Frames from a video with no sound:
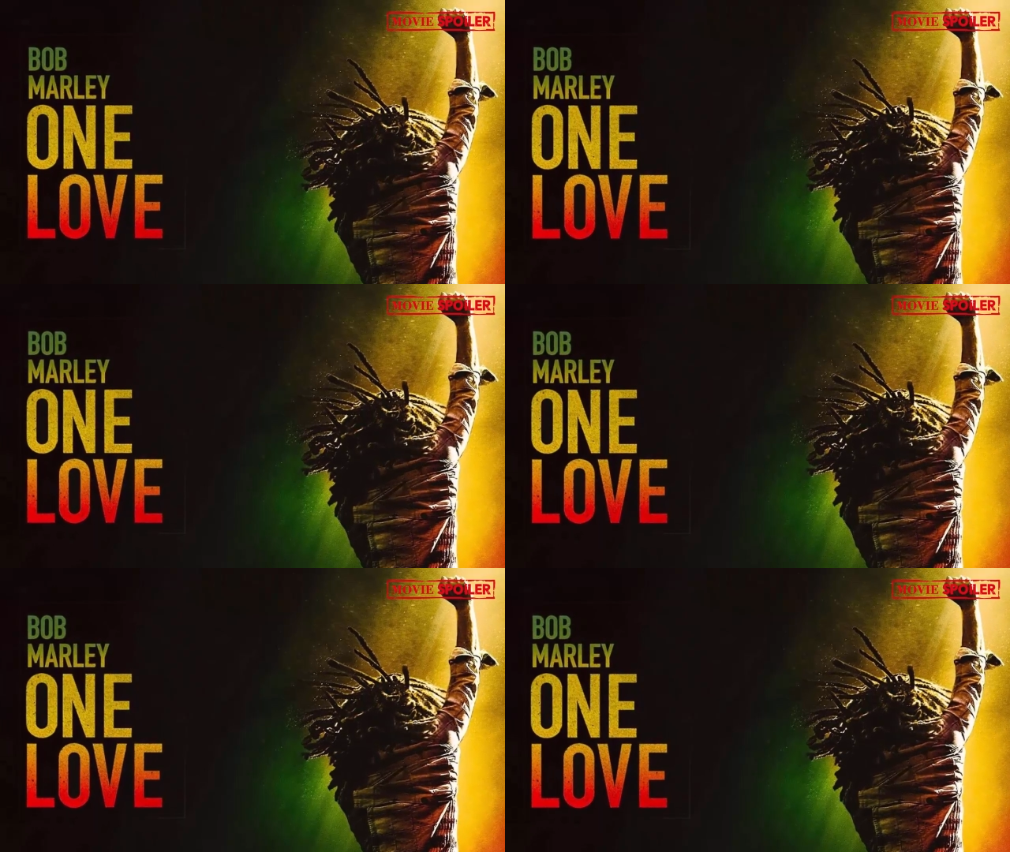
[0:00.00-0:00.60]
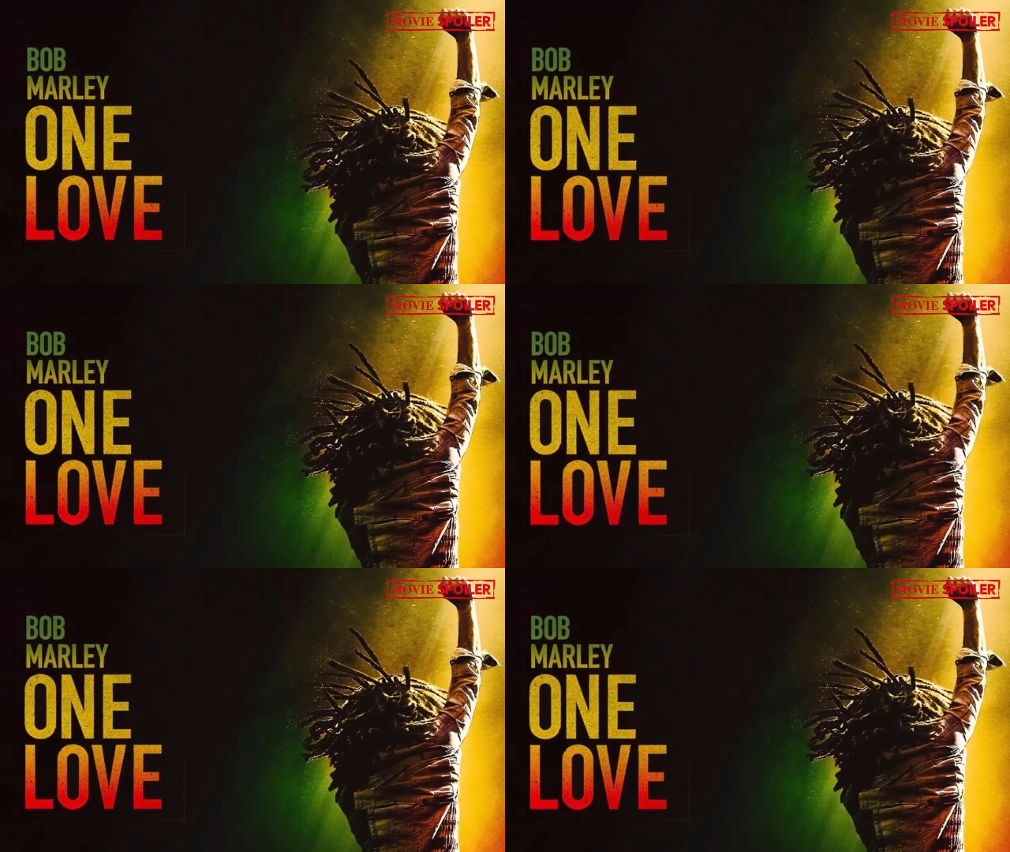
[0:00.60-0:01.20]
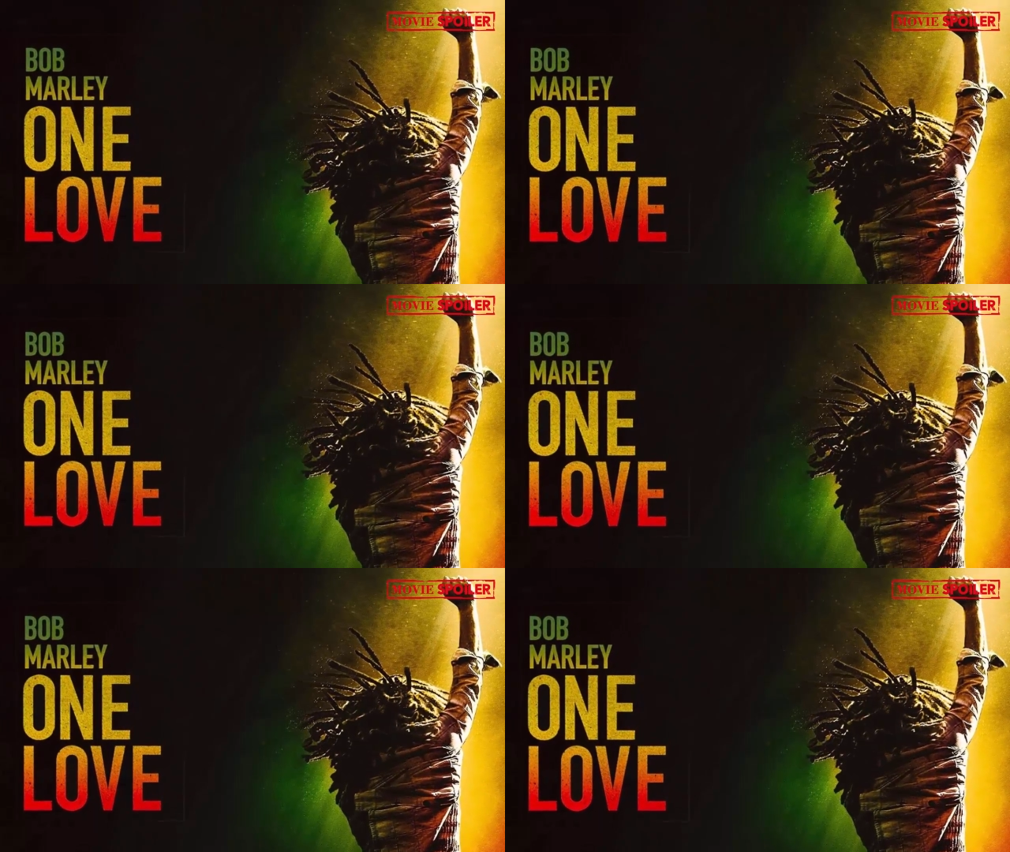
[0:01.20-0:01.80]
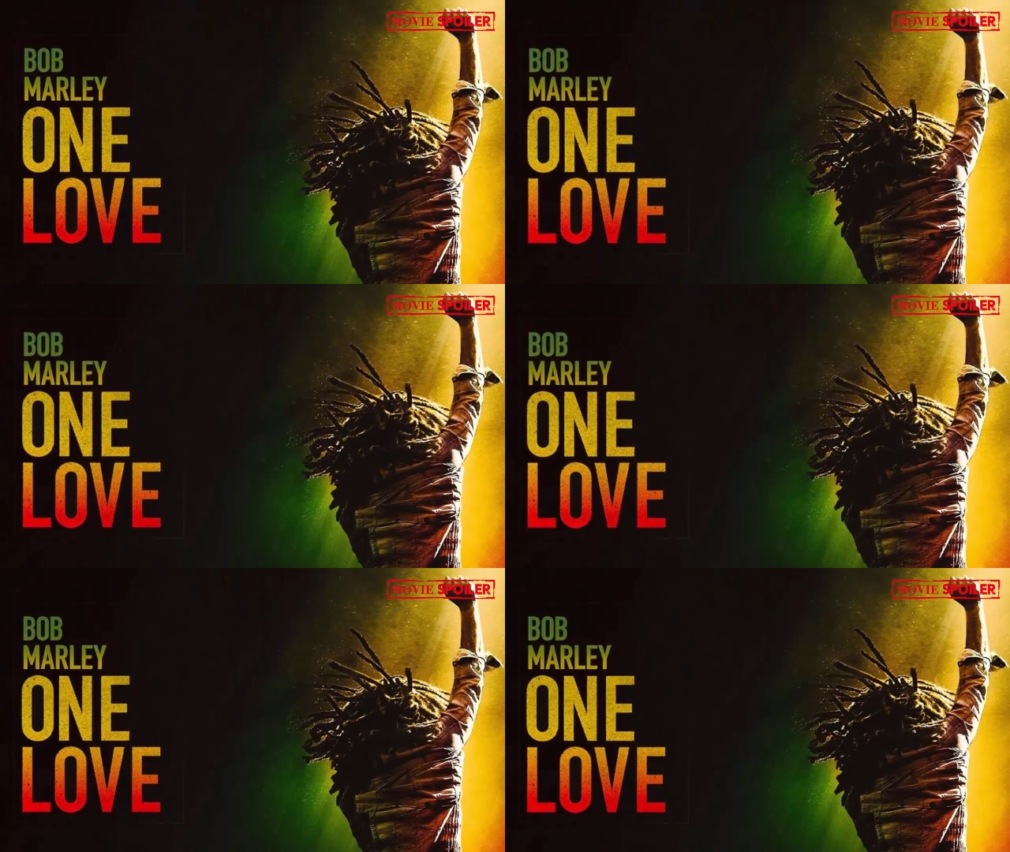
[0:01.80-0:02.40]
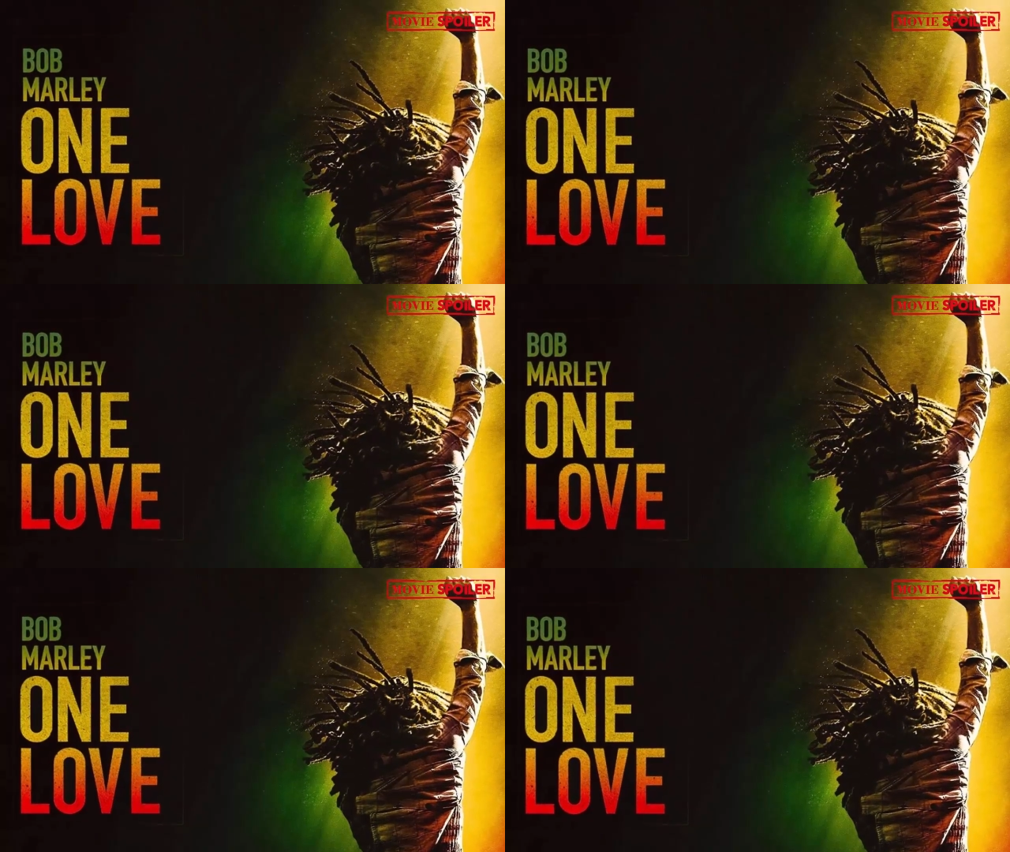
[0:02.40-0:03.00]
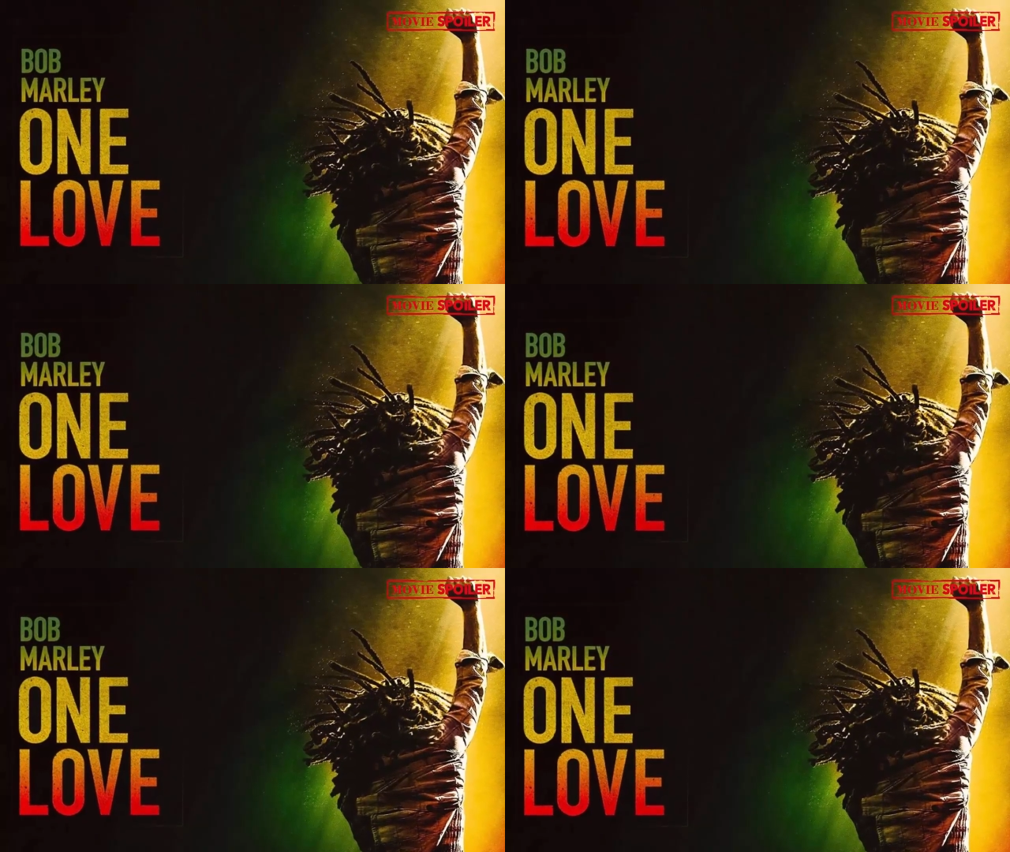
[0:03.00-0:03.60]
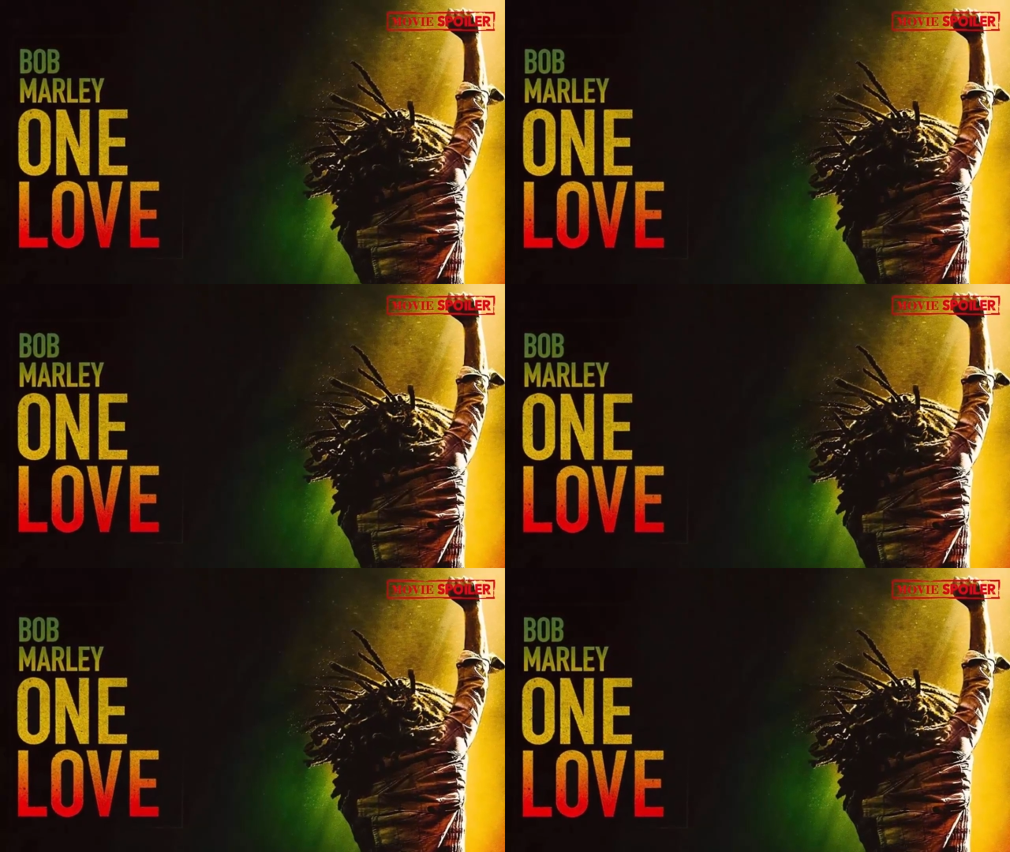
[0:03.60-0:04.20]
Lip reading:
[unreadable: no face in view]